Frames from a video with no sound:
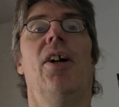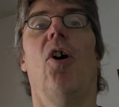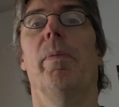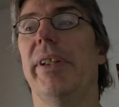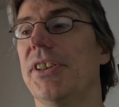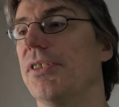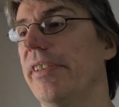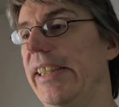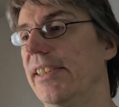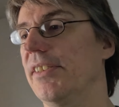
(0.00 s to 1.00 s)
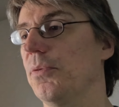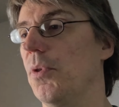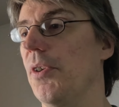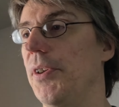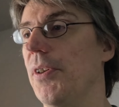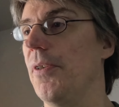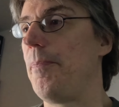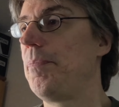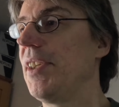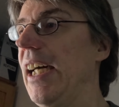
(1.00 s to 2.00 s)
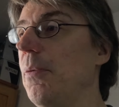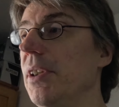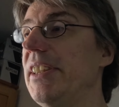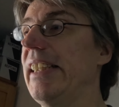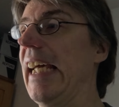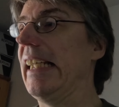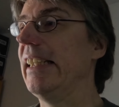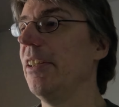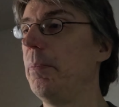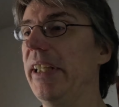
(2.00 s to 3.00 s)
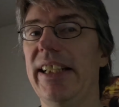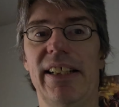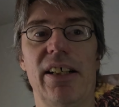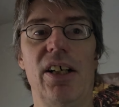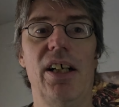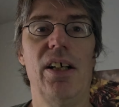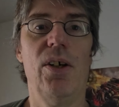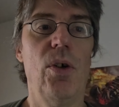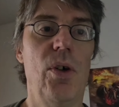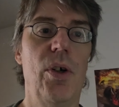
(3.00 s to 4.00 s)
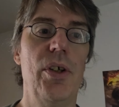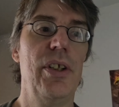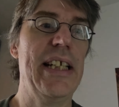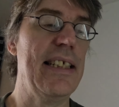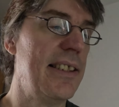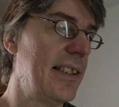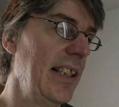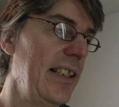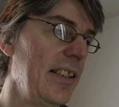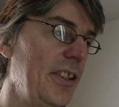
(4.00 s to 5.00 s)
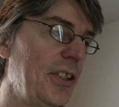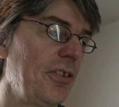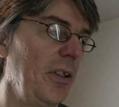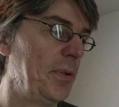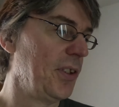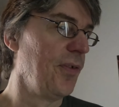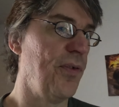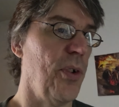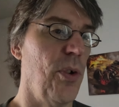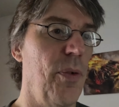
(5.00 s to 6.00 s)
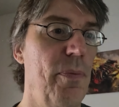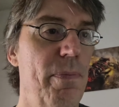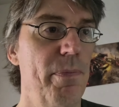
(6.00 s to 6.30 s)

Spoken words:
hobby streaks and whatnot. And once again, there'll be links in the description for